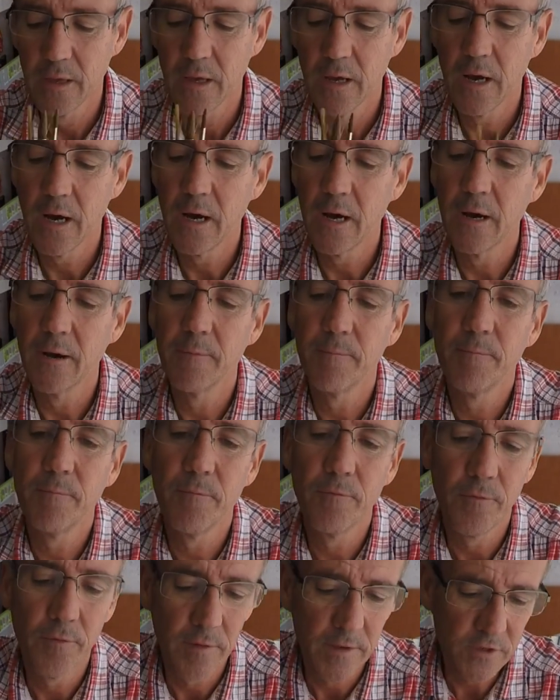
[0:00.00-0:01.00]

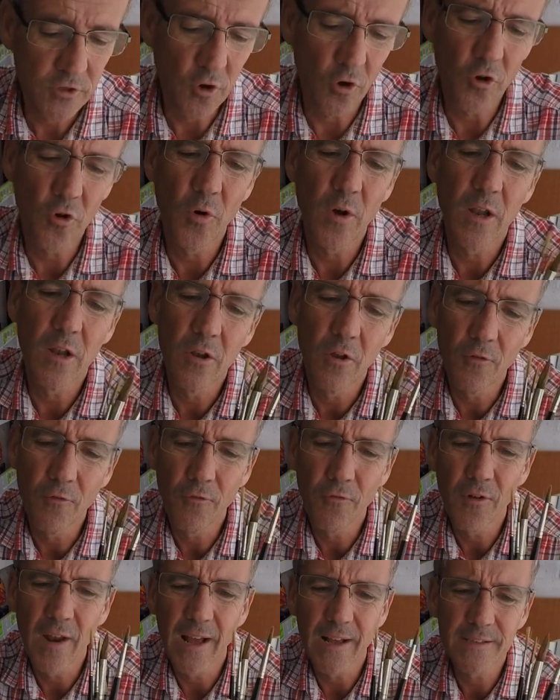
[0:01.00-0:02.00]
It's got quite a long
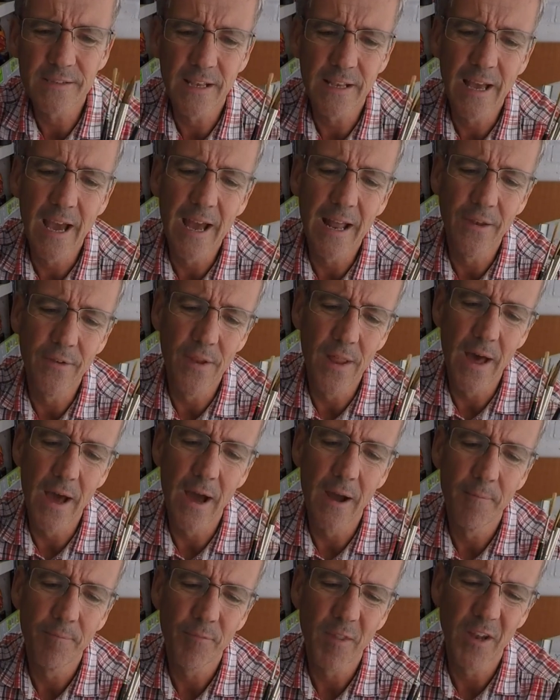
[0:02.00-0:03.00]
flexing end
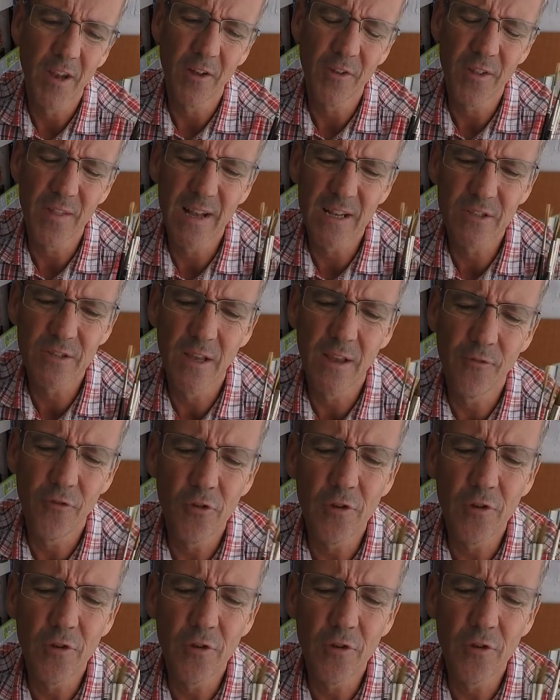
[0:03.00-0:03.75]
there, and I think that's it.